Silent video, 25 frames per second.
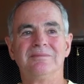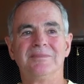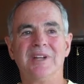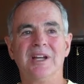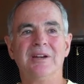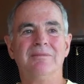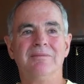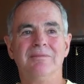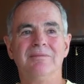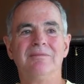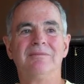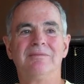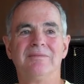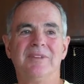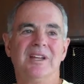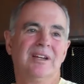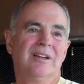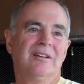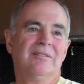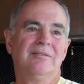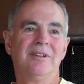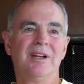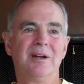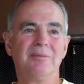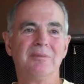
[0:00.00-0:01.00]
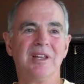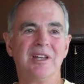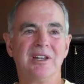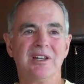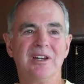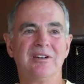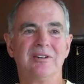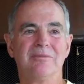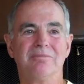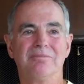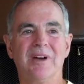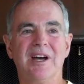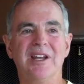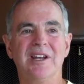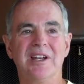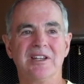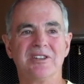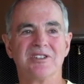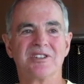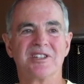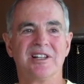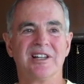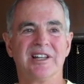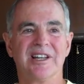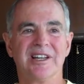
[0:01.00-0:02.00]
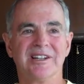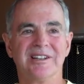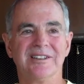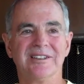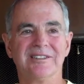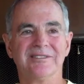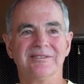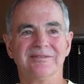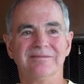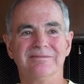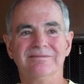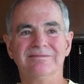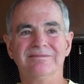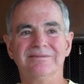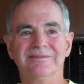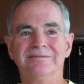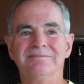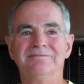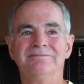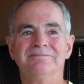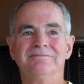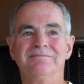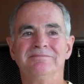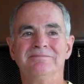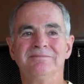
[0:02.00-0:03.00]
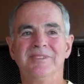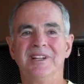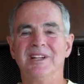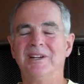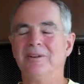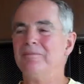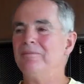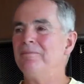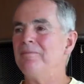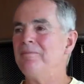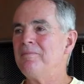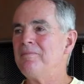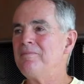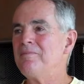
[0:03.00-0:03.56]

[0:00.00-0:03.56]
Yeah. I mean, you're uninsulated, and